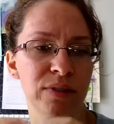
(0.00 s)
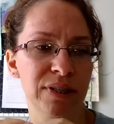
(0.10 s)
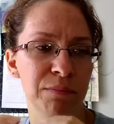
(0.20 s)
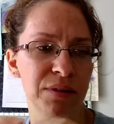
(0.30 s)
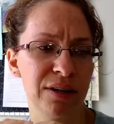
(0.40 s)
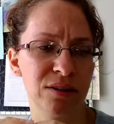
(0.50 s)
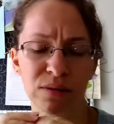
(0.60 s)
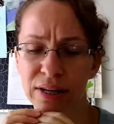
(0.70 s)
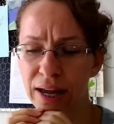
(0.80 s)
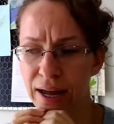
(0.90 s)
Something else I
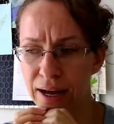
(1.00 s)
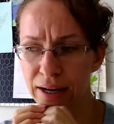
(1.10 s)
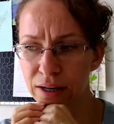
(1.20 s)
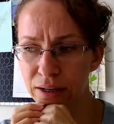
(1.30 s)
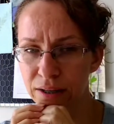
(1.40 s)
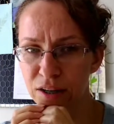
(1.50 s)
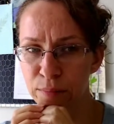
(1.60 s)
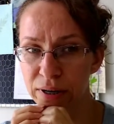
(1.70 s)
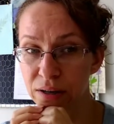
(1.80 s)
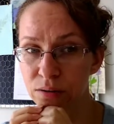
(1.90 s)
was going to add
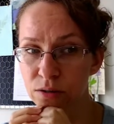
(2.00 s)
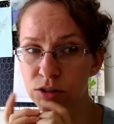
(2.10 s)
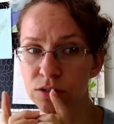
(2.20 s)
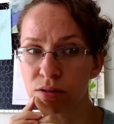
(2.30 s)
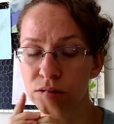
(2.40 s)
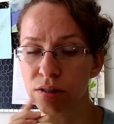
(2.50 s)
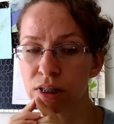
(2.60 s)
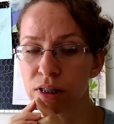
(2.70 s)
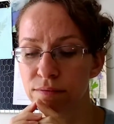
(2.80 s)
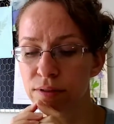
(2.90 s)
about the
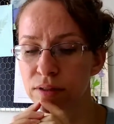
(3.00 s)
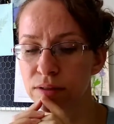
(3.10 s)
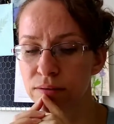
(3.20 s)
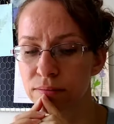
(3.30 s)
leaves.